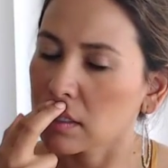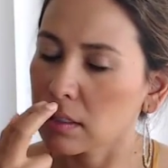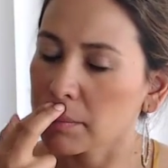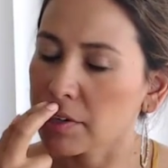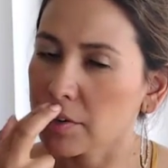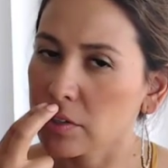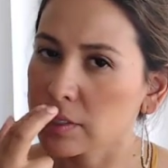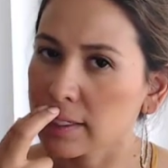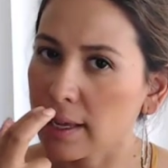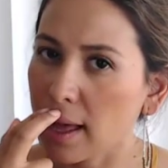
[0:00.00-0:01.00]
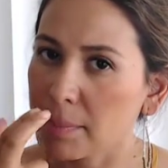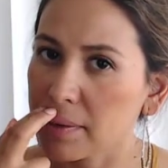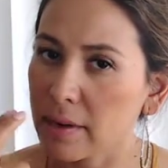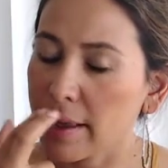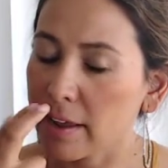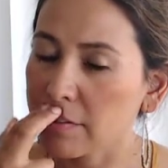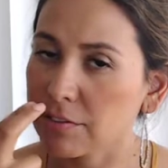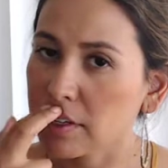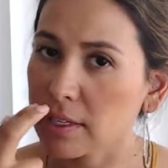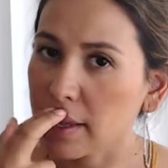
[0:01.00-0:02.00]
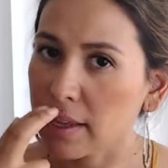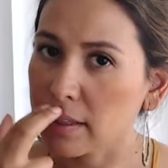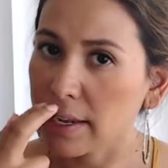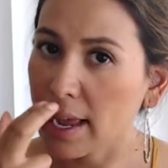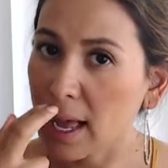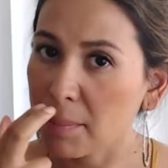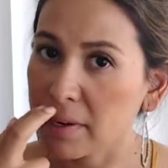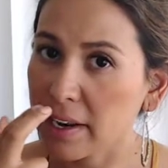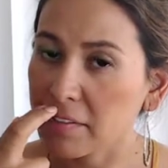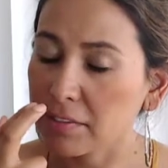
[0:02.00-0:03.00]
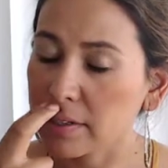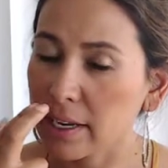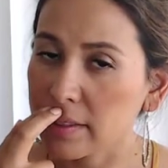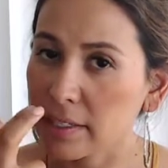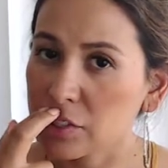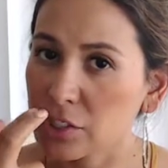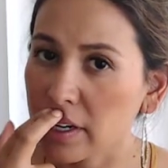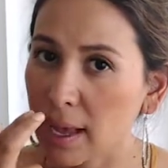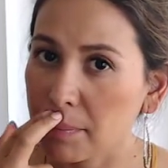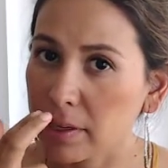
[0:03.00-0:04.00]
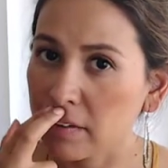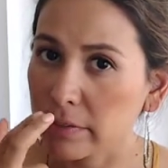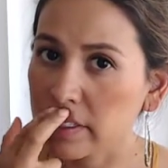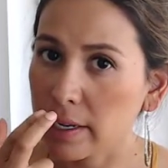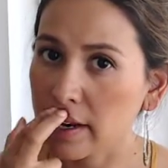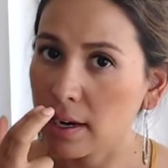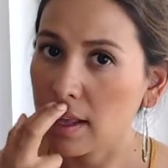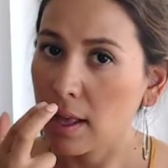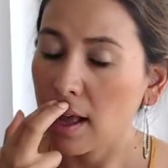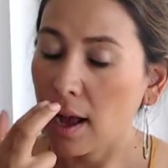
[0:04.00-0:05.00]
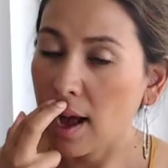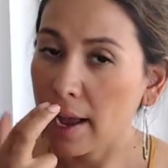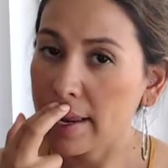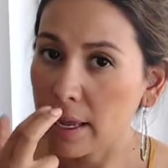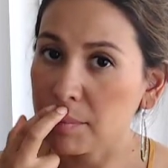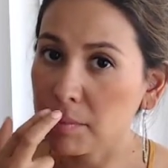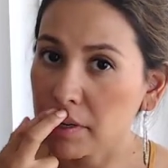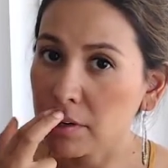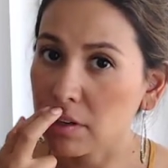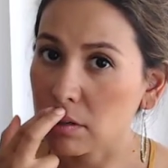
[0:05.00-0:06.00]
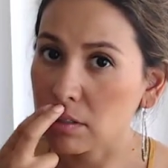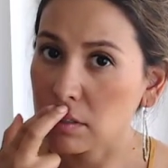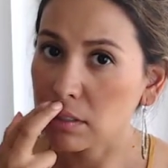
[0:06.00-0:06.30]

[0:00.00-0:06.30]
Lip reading: Miracles can happen every day. They happen every day. They should happen every day. I am a miracle.